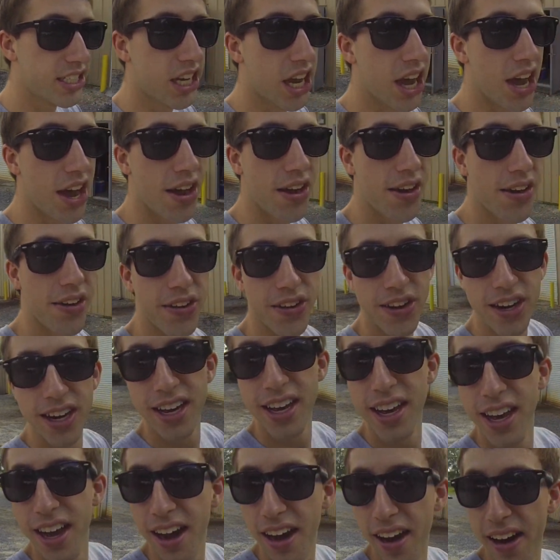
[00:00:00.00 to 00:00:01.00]
So
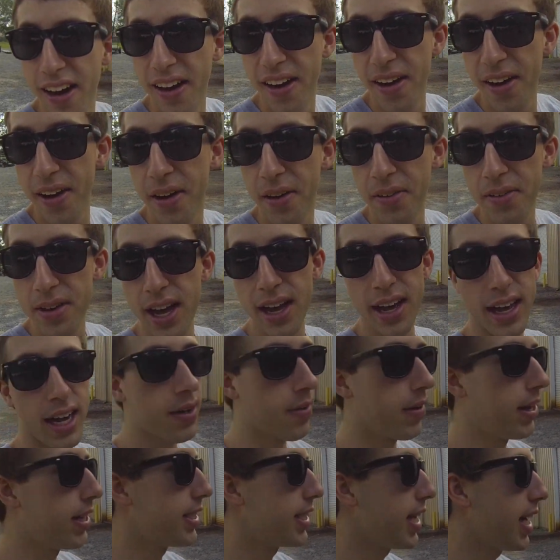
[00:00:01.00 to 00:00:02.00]
um, yeah.
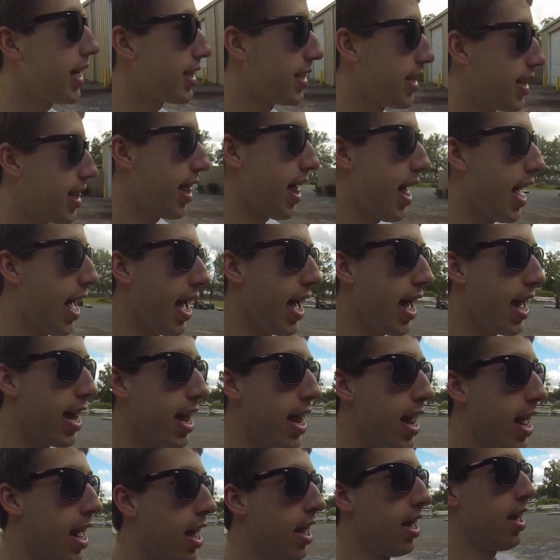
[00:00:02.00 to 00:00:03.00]
Anyways, that's that.
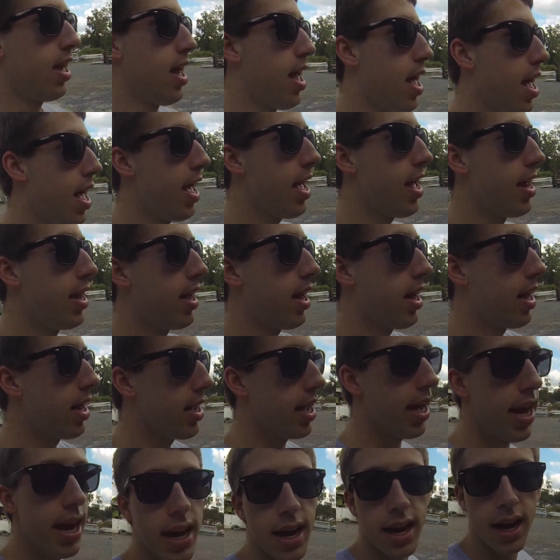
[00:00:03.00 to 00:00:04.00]
And uh,
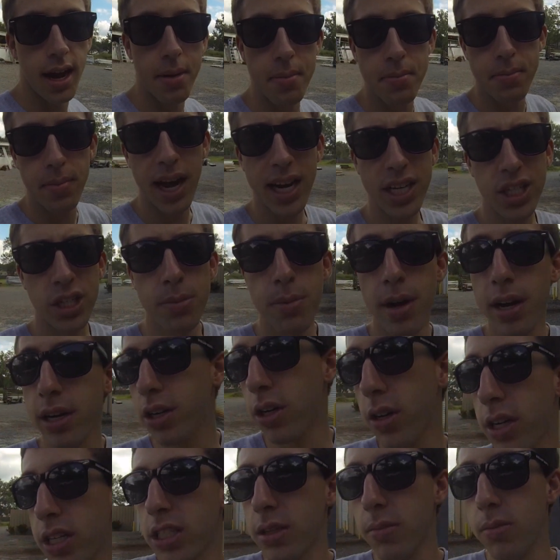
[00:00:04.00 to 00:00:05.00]
yeah, I'm actually about to
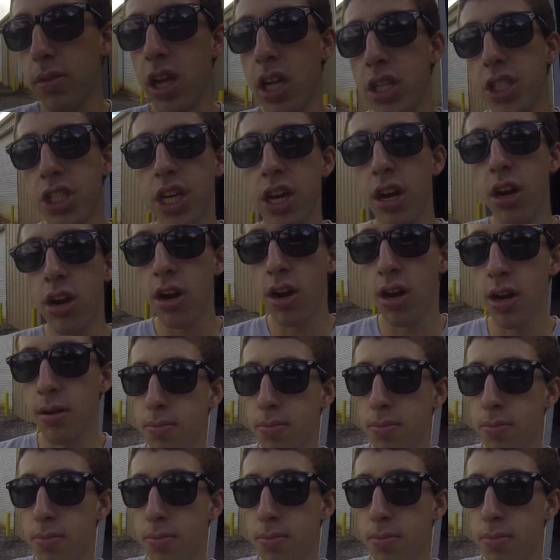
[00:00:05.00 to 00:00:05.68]
go get some lunch here